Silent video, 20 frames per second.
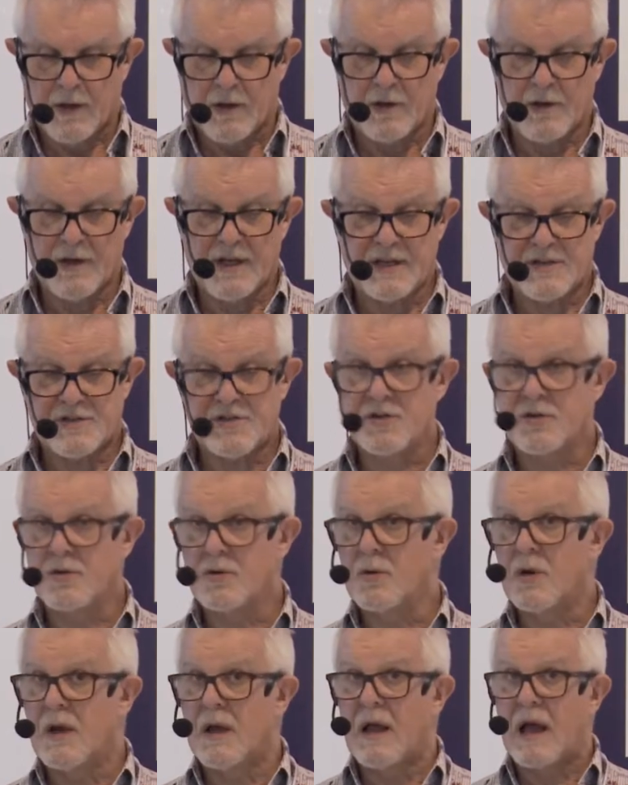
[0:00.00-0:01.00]
You need
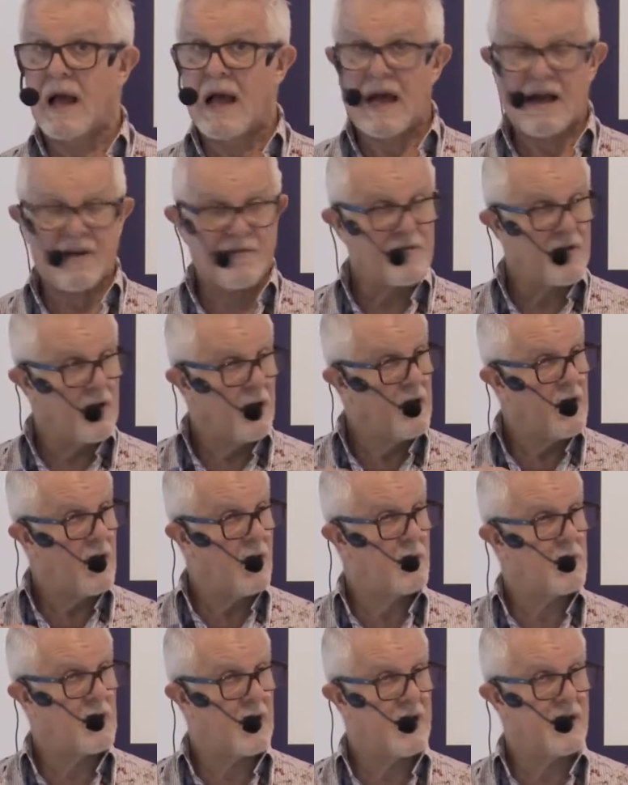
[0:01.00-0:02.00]
to have
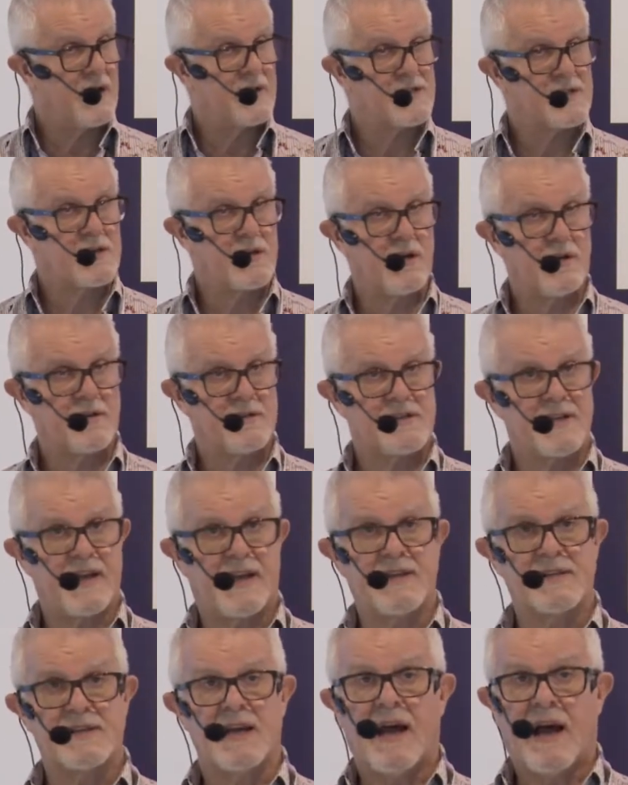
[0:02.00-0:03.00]
localized
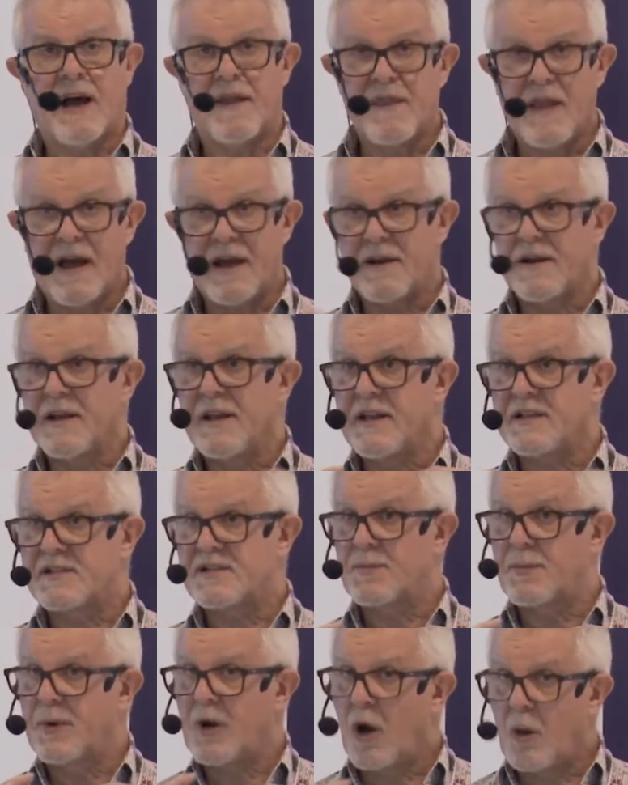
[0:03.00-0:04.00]
content, and that needs
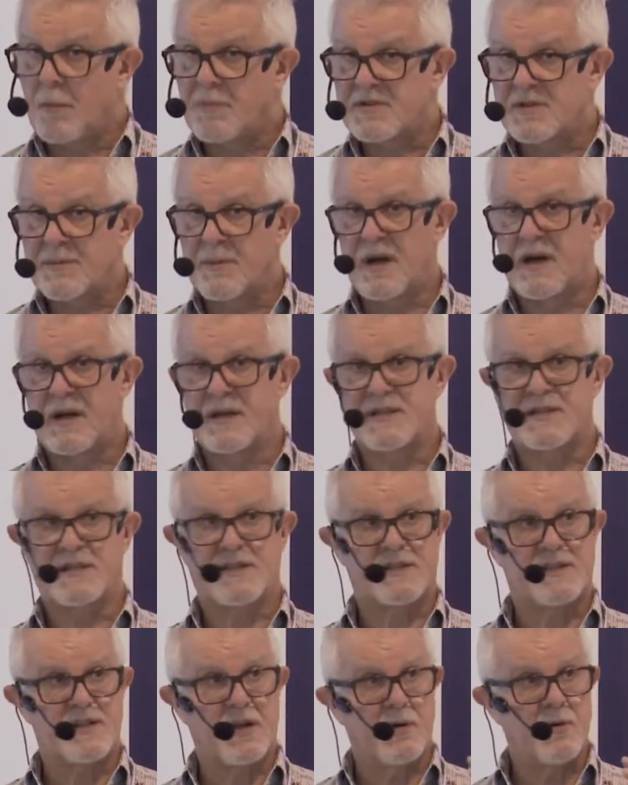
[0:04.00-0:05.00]
to be optimized
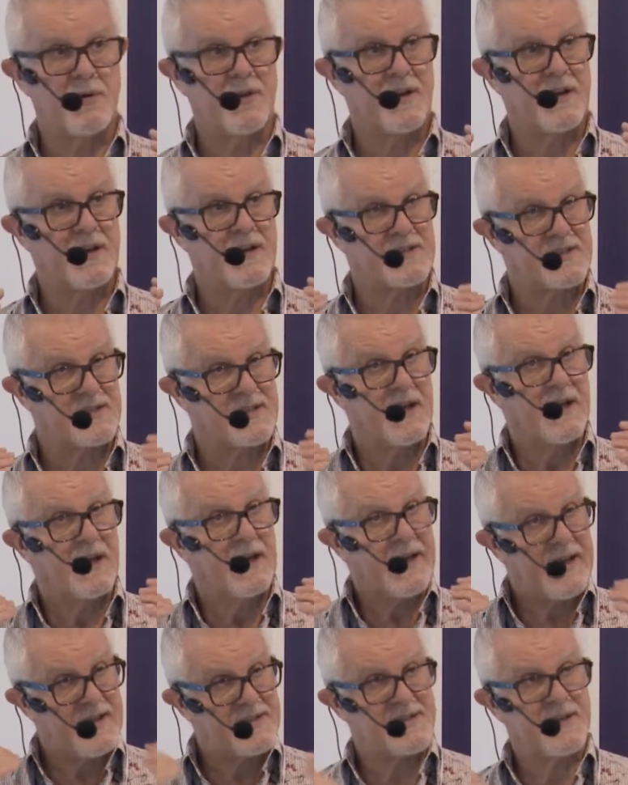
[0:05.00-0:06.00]
so that it's
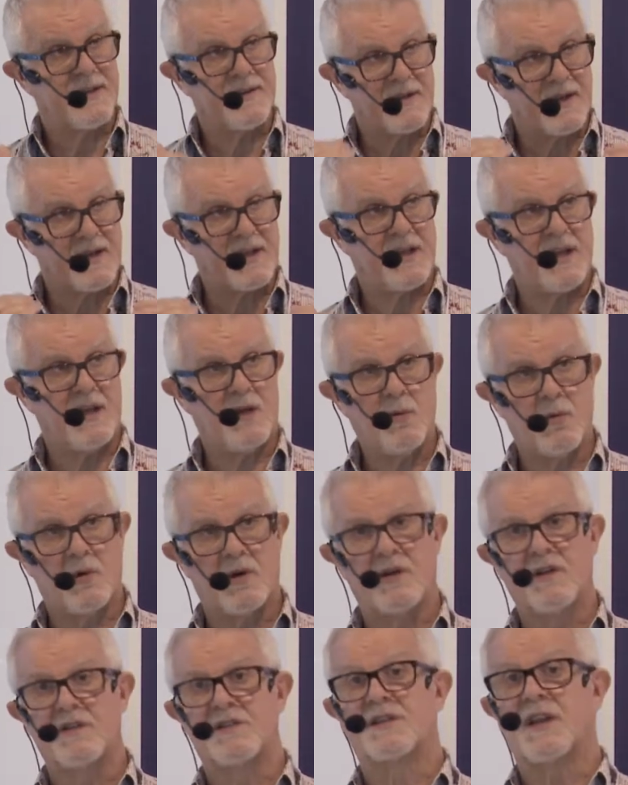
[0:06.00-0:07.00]
hitting the
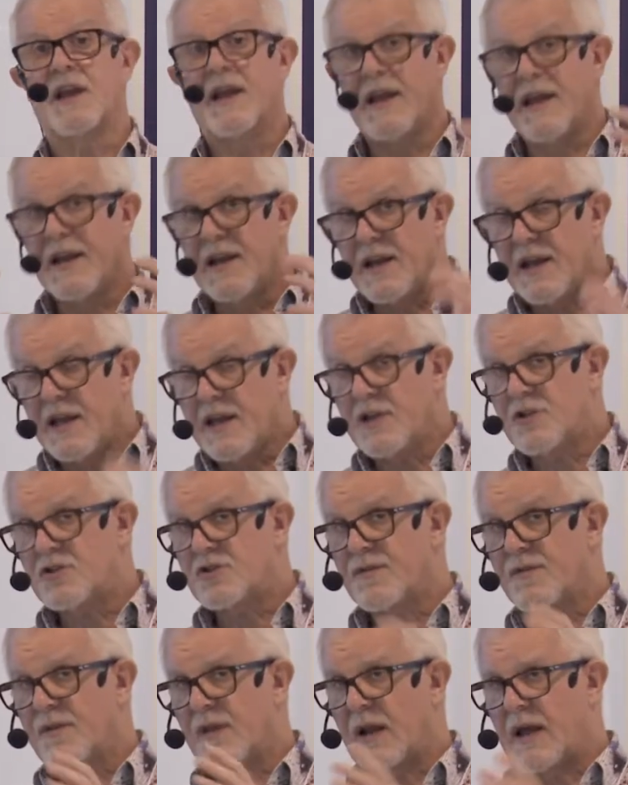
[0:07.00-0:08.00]
keywords in
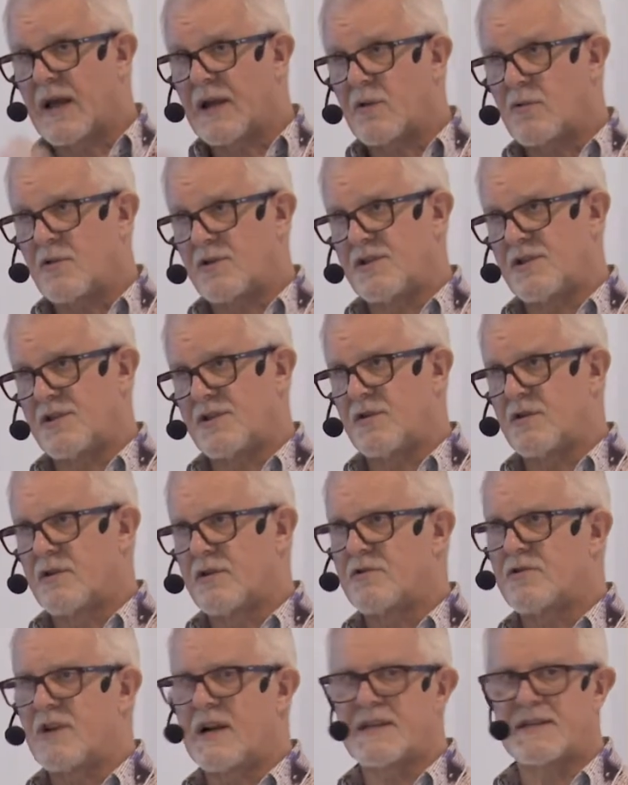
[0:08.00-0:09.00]
each of the languages you're
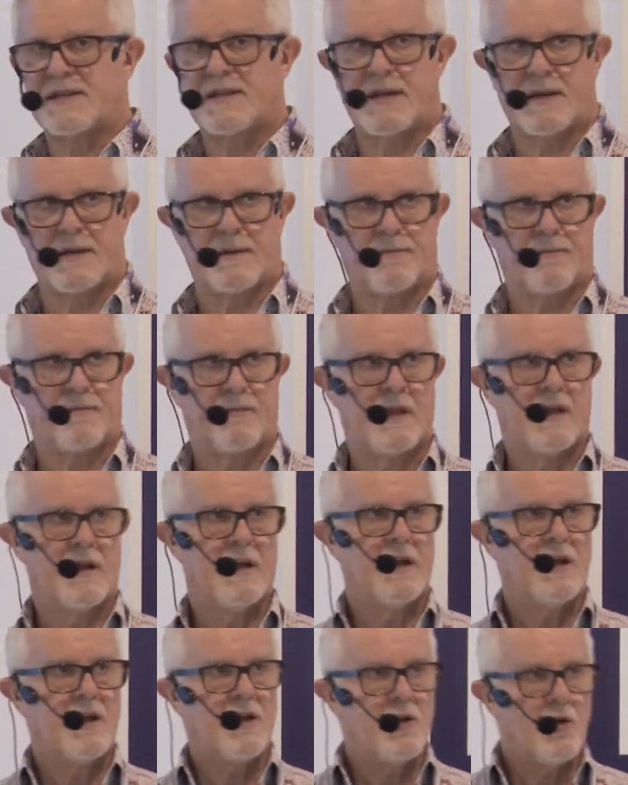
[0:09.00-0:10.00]
addressing.
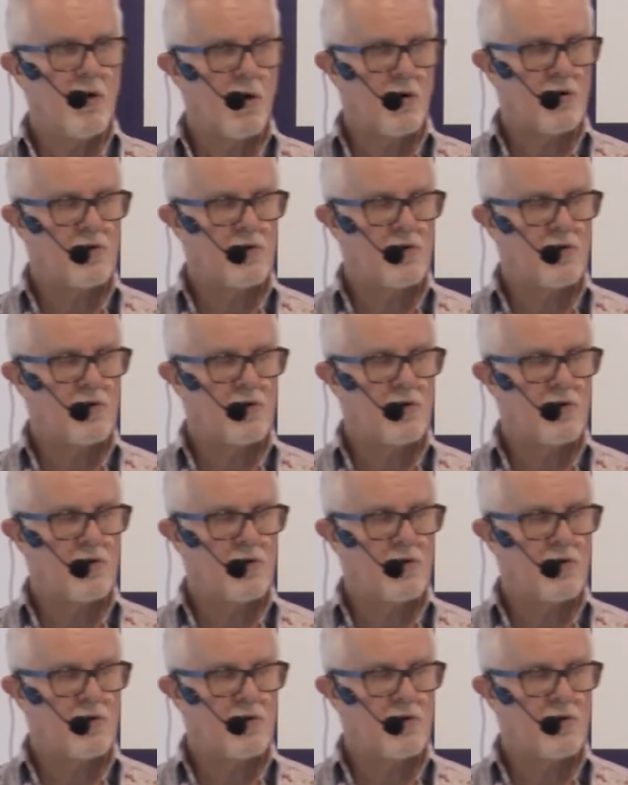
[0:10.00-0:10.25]
Your